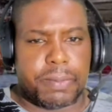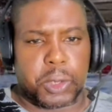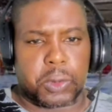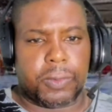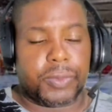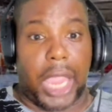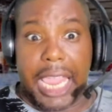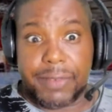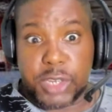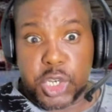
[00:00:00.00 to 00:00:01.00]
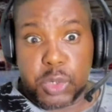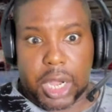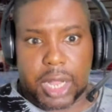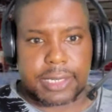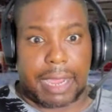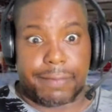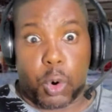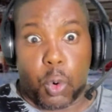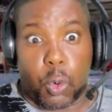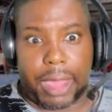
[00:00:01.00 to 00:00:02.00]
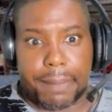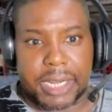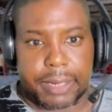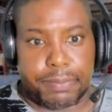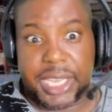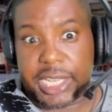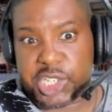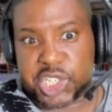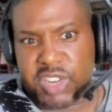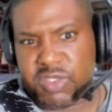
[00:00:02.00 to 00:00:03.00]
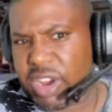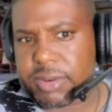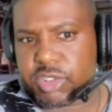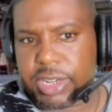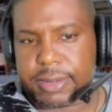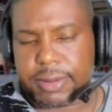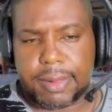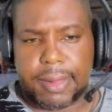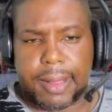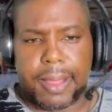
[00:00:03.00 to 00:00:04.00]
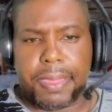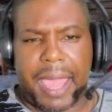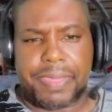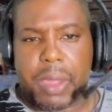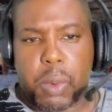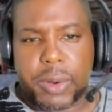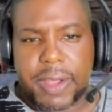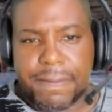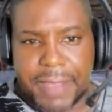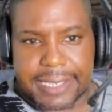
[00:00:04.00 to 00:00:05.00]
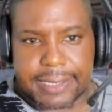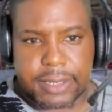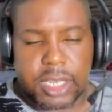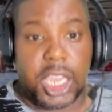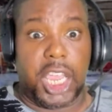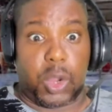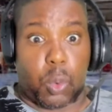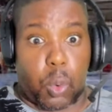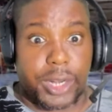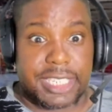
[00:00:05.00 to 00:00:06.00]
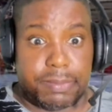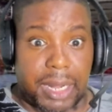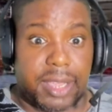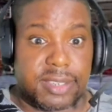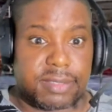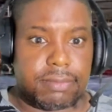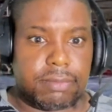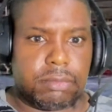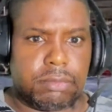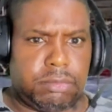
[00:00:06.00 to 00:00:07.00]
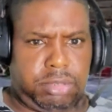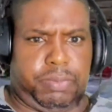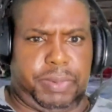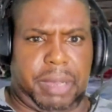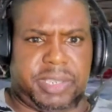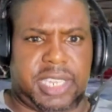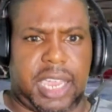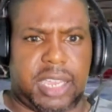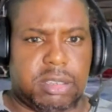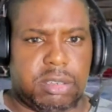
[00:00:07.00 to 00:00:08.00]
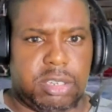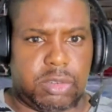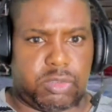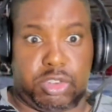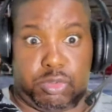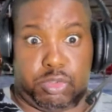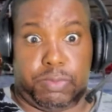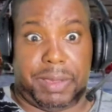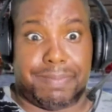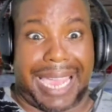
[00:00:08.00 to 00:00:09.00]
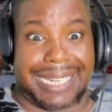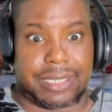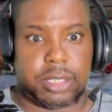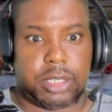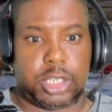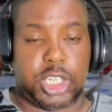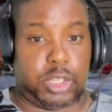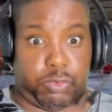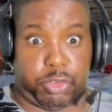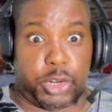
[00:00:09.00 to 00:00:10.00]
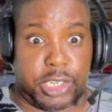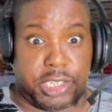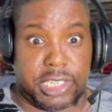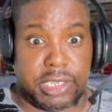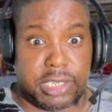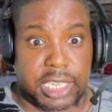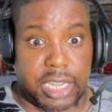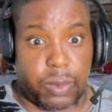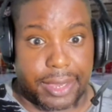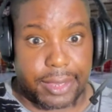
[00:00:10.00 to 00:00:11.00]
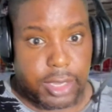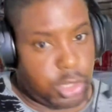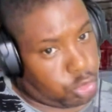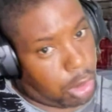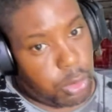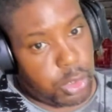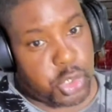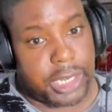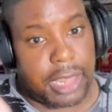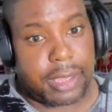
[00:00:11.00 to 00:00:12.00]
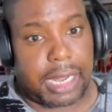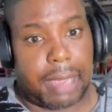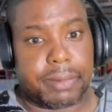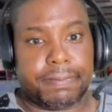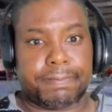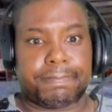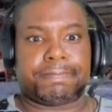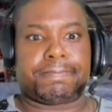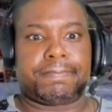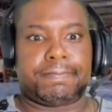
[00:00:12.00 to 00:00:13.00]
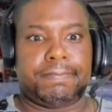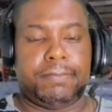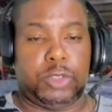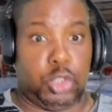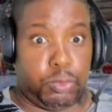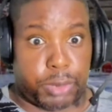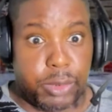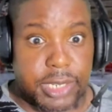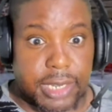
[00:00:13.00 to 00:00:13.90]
even Newcastle, and have got all that money. PSG, Real Madrid, and they won't invest in quality players. You'd be upset. You'd be mad. You'd throw your season ticket away. You'd go and join another club. You'd protest.